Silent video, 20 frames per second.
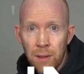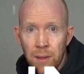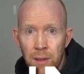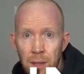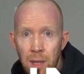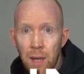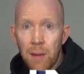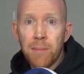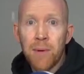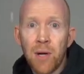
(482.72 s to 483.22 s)

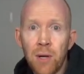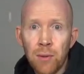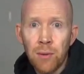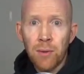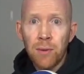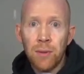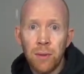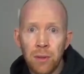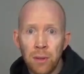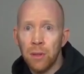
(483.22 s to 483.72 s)
combo,
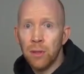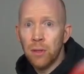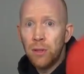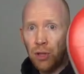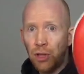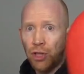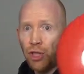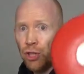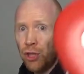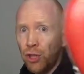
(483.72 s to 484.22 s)

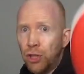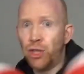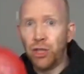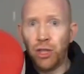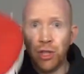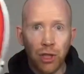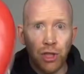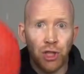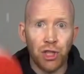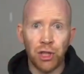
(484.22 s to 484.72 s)
ish,
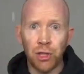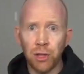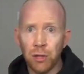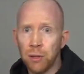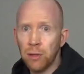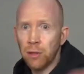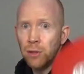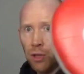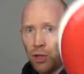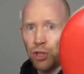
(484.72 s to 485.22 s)
ish, ish,
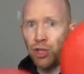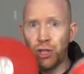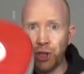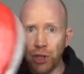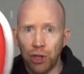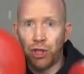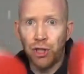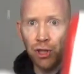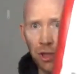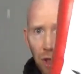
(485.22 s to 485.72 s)
ish,
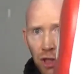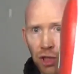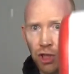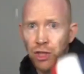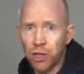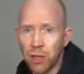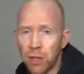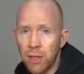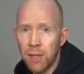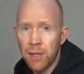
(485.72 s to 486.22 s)
ish,
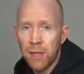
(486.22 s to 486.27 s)
ish,